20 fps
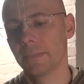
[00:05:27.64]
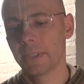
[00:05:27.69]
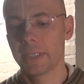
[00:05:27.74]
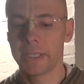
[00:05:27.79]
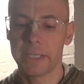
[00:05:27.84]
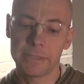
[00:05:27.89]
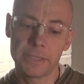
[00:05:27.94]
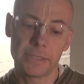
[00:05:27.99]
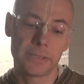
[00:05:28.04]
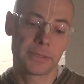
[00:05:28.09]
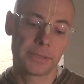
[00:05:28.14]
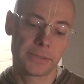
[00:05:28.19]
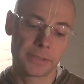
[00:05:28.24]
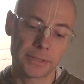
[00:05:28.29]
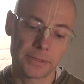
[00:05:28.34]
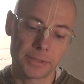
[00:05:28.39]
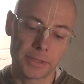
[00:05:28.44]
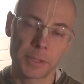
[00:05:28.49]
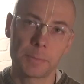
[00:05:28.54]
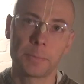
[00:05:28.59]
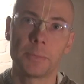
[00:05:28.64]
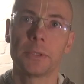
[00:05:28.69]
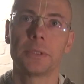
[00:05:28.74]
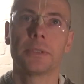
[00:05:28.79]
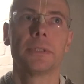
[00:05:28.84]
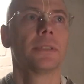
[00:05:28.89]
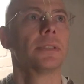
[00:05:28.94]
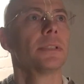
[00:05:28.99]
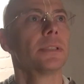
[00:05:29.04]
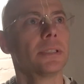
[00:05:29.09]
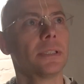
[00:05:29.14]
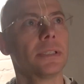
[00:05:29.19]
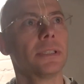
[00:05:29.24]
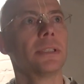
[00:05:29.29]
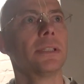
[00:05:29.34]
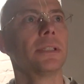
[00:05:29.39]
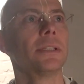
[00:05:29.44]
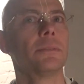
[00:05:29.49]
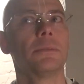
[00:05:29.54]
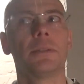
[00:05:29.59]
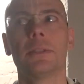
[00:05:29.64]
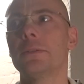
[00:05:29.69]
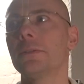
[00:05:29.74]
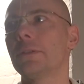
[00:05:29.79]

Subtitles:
And then Krishna says, but one who